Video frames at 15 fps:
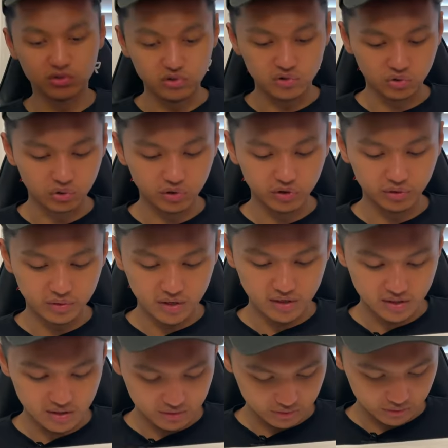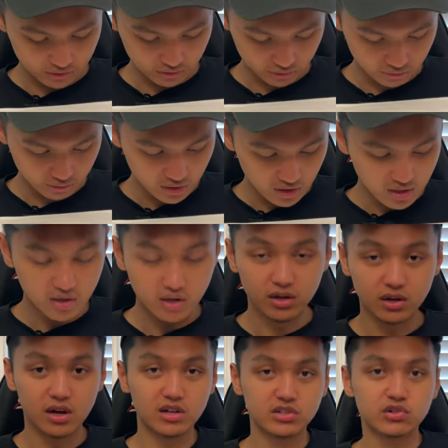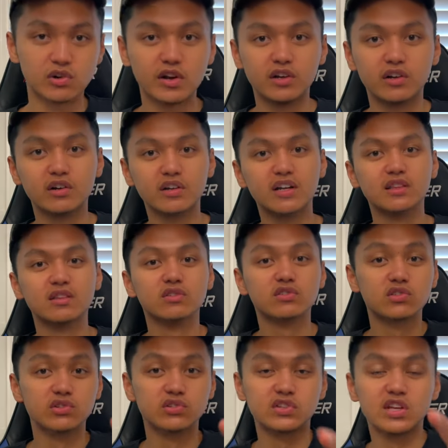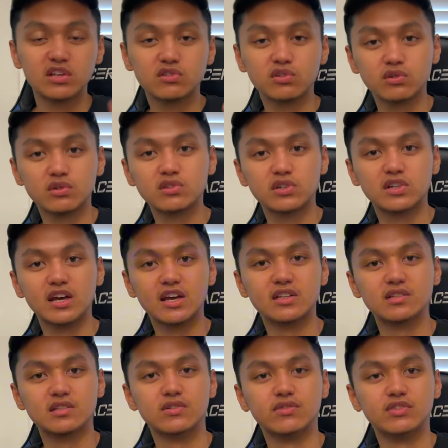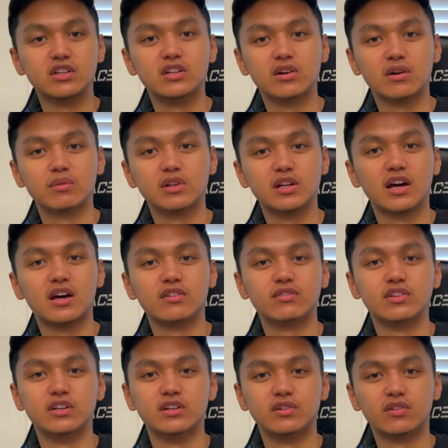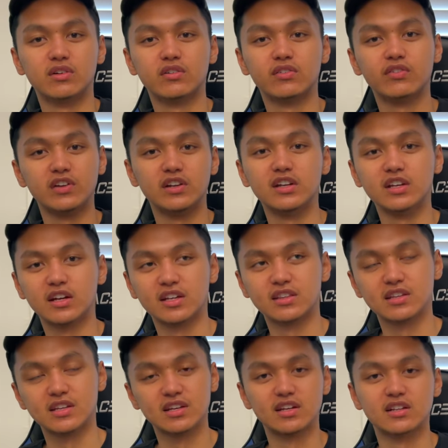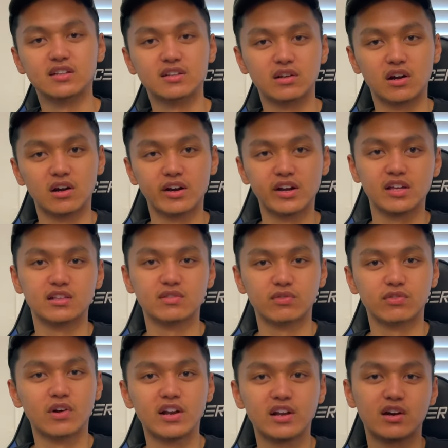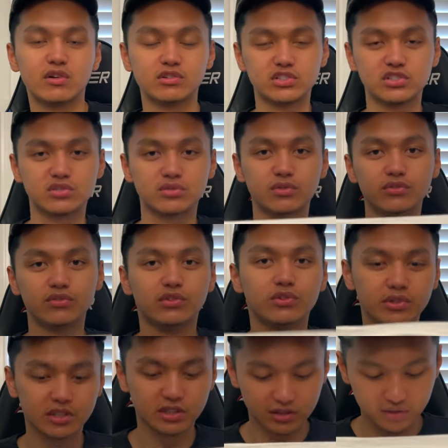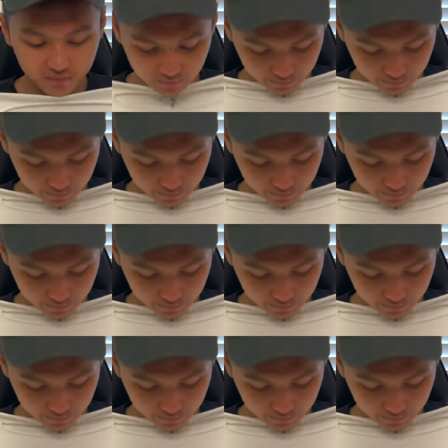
tutorial right now, so I'll try it on at so stay tuned to the end of the video. I'm gonna have the fitting at the end. Alright. Right now we're just reviewing it.